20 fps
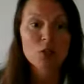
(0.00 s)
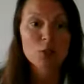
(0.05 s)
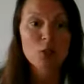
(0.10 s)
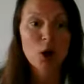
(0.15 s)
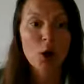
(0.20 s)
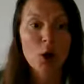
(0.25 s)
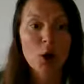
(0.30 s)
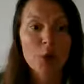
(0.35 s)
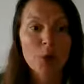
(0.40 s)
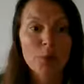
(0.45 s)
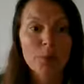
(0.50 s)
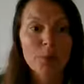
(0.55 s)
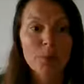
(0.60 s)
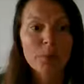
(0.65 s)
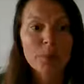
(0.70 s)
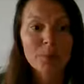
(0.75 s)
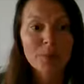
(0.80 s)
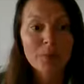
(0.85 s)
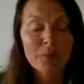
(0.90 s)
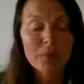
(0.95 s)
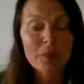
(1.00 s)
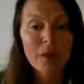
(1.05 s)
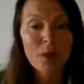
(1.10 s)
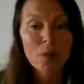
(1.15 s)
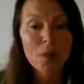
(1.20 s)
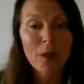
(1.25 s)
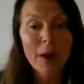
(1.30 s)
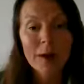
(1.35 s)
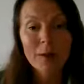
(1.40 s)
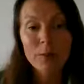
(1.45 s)
So,
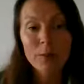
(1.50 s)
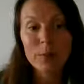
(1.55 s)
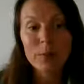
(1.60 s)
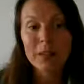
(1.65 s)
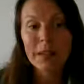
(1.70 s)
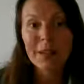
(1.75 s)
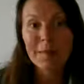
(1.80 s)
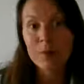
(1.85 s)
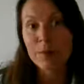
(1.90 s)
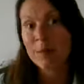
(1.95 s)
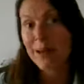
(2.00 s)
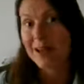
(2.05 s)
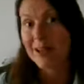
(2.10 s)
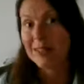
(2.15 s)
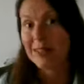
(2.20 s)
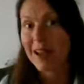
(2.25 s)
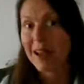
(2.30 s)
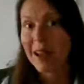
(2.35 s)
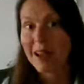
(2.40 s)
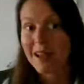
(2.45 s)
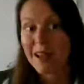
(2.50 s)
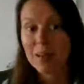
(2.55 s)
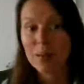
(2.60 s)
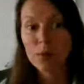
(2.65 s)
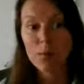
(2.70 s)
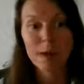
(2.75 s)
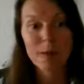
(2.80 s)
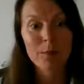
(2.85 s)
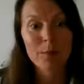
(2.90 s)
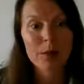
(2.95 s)
when we have a bad
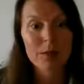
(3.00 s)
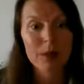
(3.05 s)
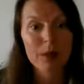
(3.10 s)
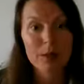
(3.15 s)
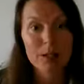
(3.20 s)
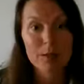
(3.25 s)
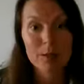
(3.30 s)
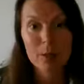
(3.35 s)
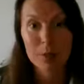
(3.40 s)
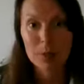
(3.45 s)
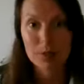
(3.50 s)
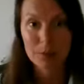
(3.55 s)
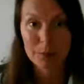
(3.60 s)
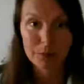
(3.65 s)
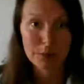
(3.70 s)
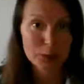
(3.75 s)
diet, when we are exposed to